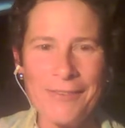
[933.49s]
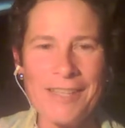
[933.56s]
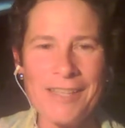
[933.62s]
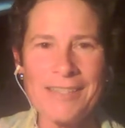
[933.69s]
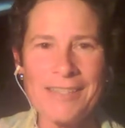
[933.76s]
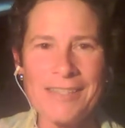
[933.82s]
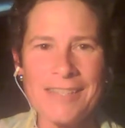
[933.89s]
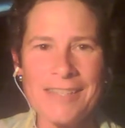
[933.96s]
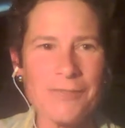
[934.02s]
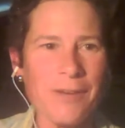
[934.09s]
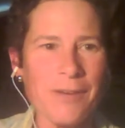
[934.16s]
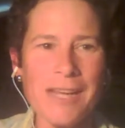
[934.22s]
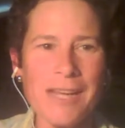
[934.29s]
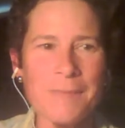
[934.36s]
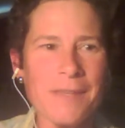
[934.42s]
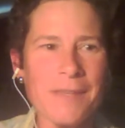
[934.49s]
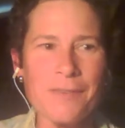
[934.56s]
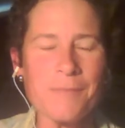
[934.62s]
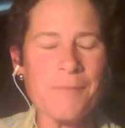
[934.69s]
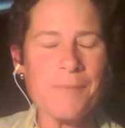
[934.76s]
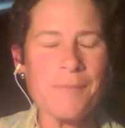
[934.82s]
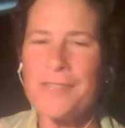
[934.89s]
It's right up there
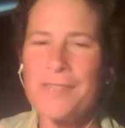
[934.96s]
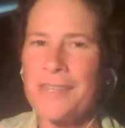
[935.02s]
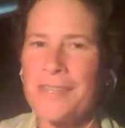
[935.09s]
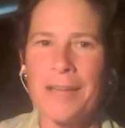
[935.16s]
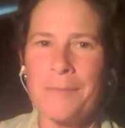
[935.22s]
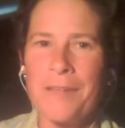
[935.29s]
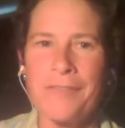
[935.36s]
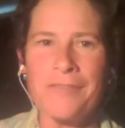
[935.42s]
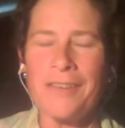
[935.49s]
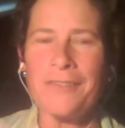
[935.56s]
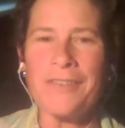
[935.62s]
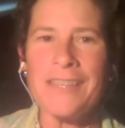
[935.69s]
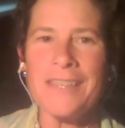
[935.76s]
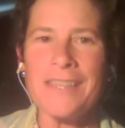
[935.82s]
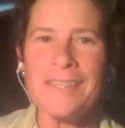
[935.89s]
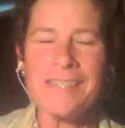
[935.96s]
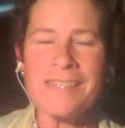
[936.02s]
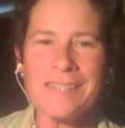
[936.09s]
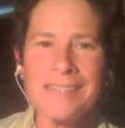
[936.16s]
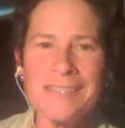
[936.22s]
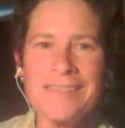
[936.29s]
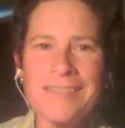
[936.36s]
with music on my favorite things
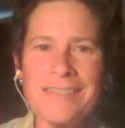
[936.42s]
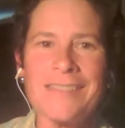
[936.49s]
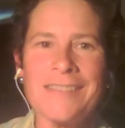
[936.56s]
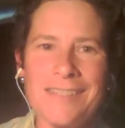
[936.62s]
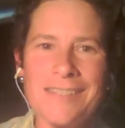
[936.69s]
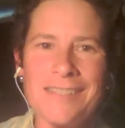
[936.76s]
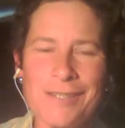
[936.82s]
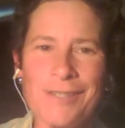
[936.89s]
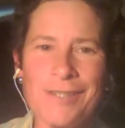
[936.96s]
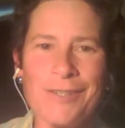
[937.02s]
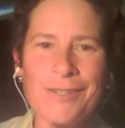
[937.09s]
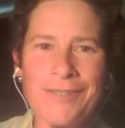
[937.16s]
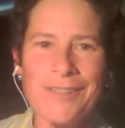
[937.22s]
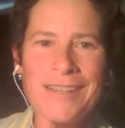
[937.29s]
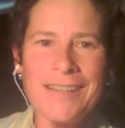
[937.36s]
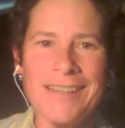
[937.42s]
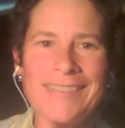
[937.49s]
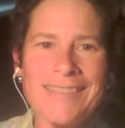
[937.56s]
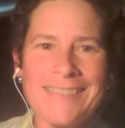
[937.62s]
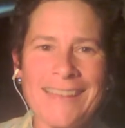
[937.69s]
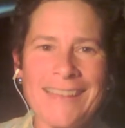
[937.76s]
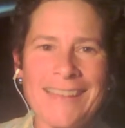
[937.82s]
to do.
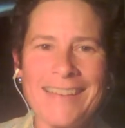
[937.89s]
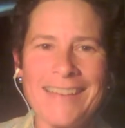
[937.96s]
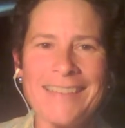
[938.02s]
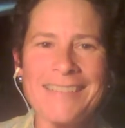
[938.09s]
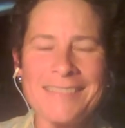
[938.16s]
Yeah.